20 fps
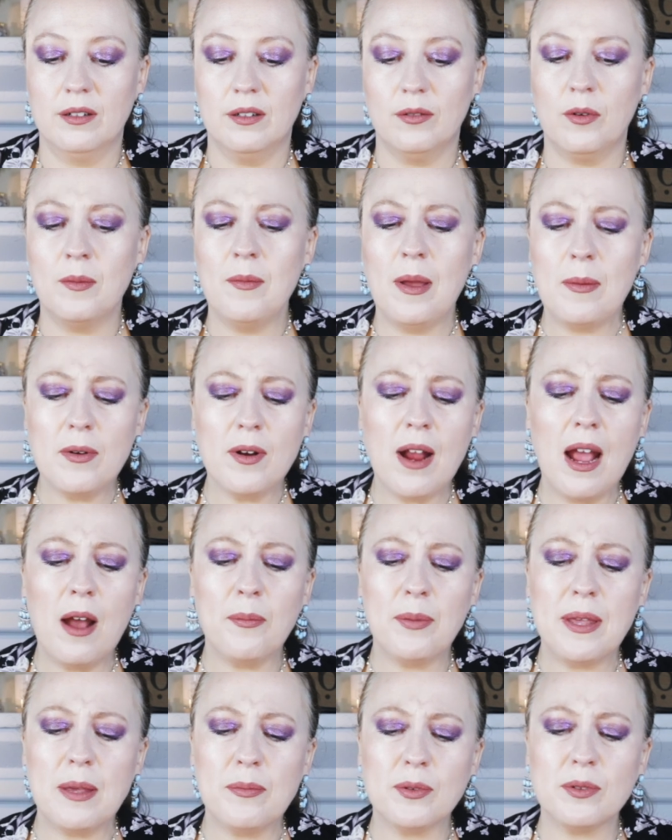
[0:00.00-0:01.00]
Remember how
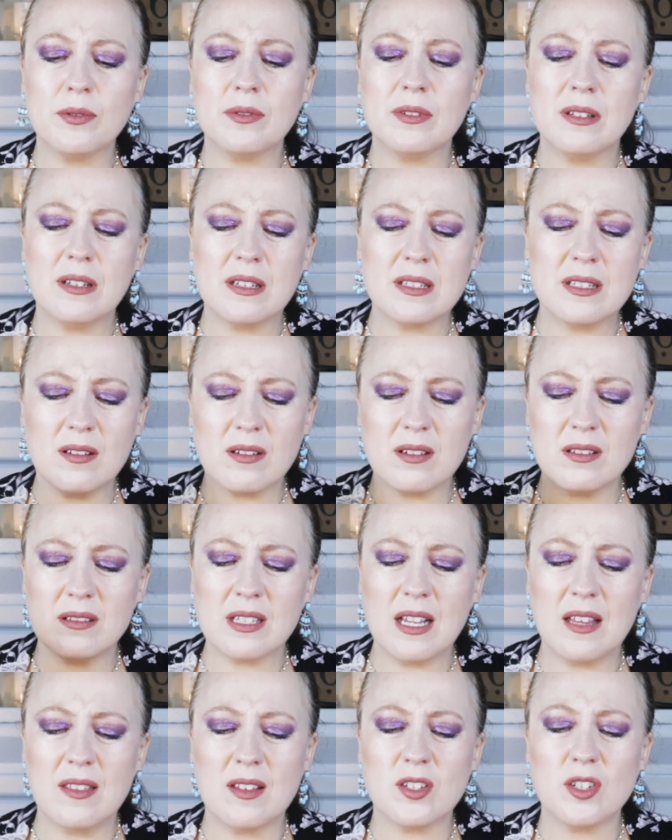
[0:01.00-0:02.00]
people, because they're
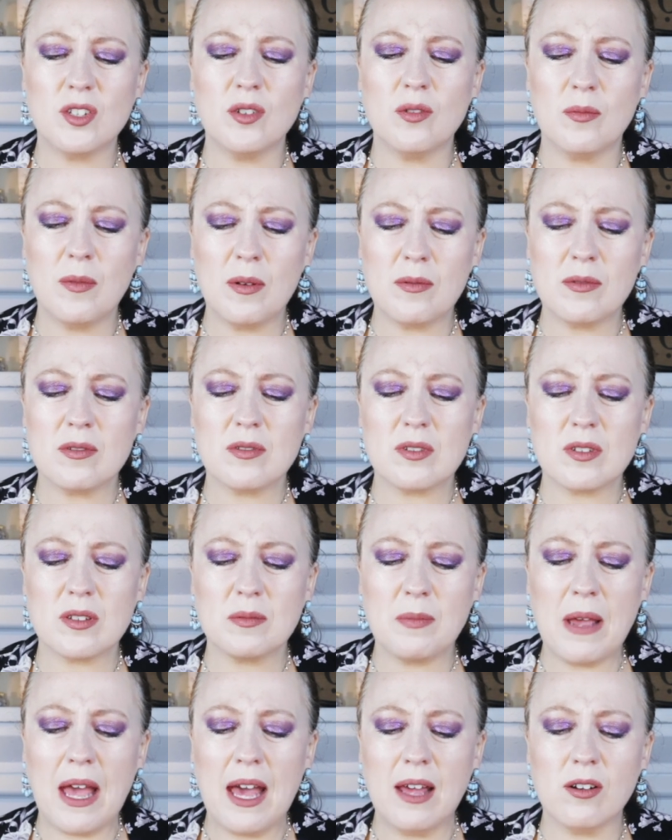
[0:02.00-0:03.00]
saying this too, remember there's this
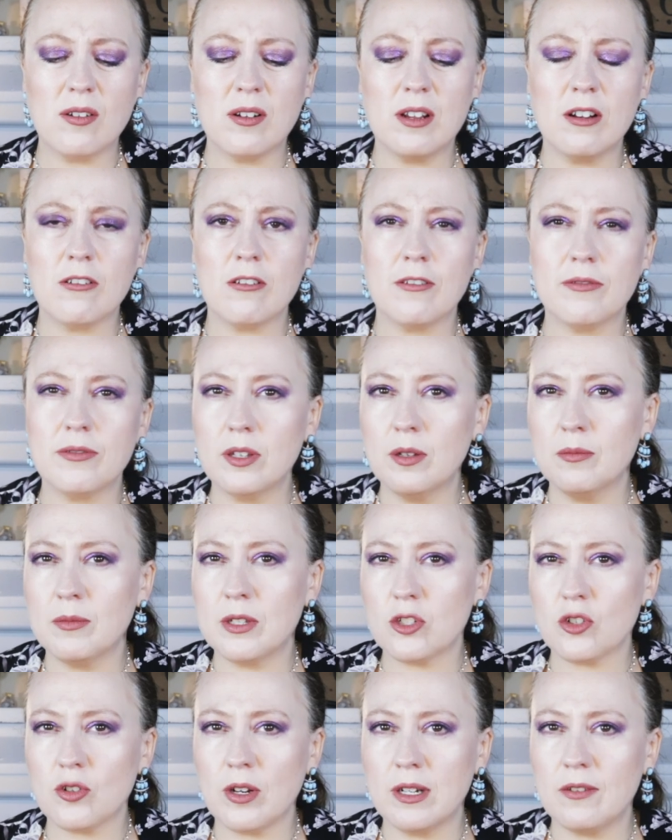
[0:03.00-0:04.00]
pattern here of
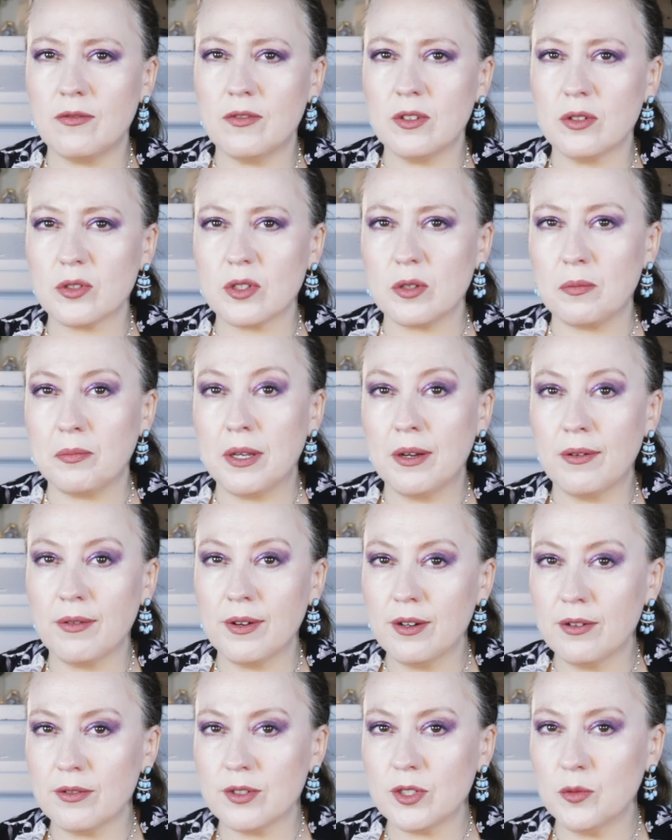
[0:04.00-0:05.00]
humans trying to feel
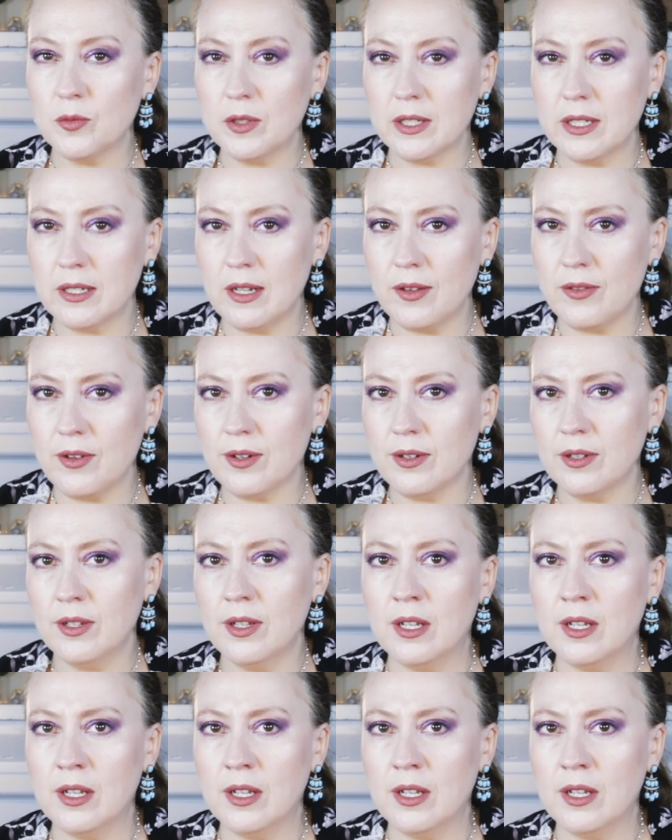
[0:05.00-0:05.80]
superior to one another.